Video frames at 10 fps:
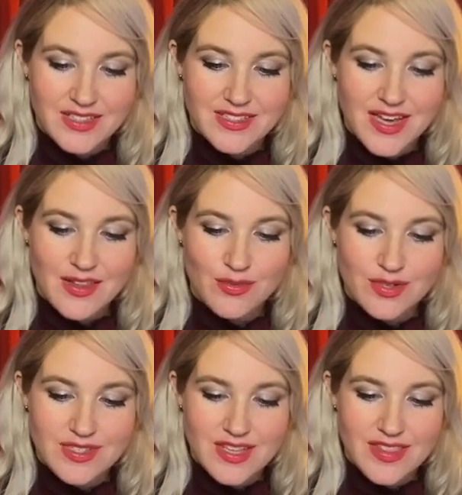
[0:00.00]
Death
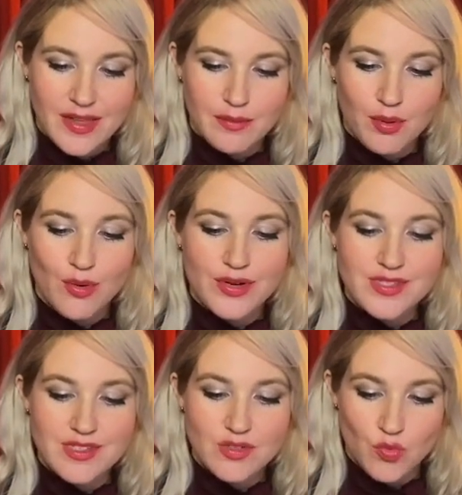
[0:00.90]
was in that
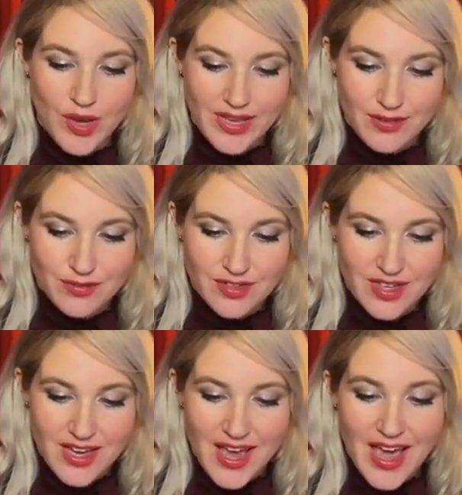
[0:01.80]
poisoned wave,
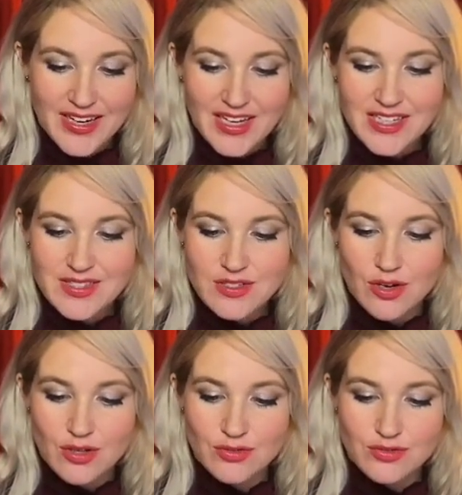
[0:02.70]
and in its
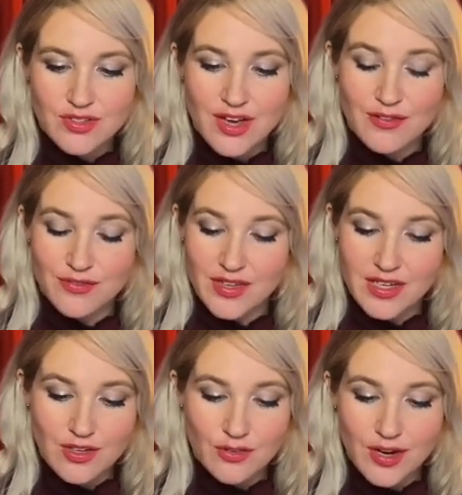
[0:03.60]
gulf a
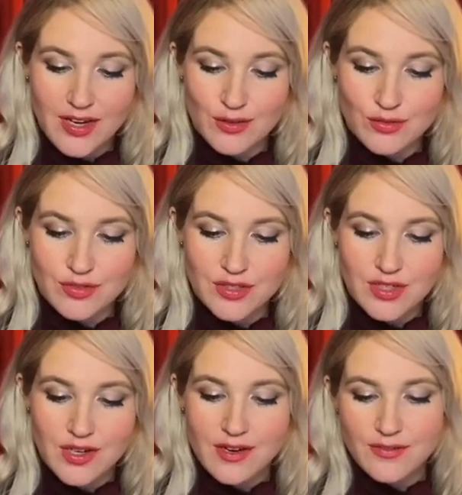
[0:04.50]
fitting grave,
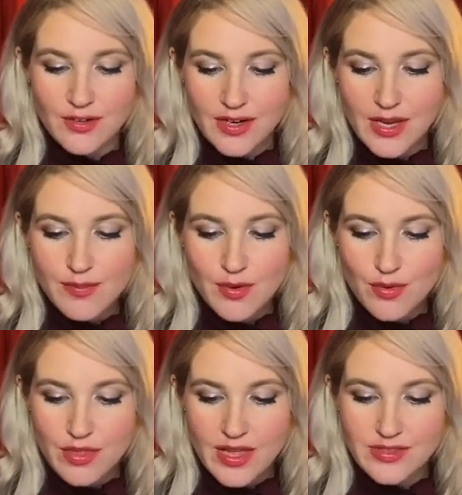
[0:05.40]
for him who
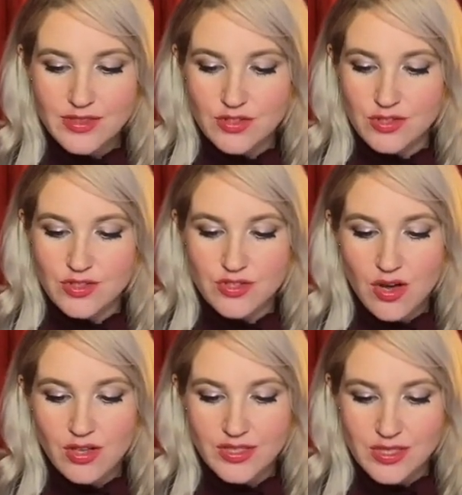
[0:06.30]
thence could
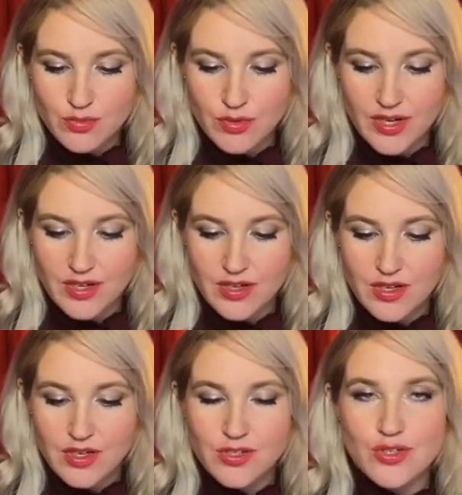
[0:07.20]
solace bring
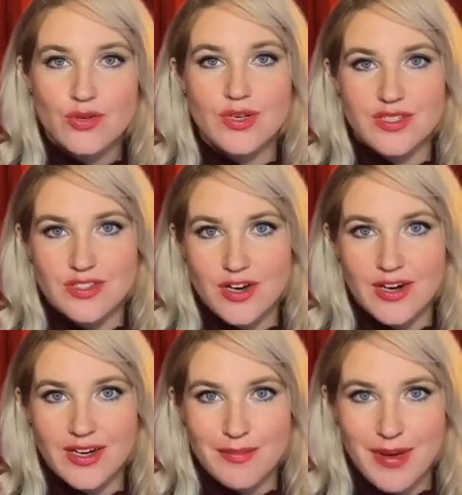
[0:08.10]
to his
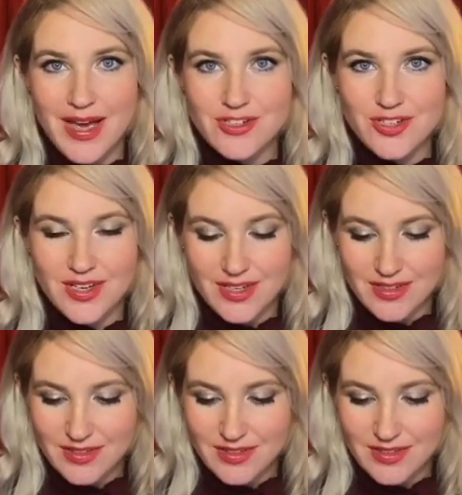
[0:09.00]
dark imagining,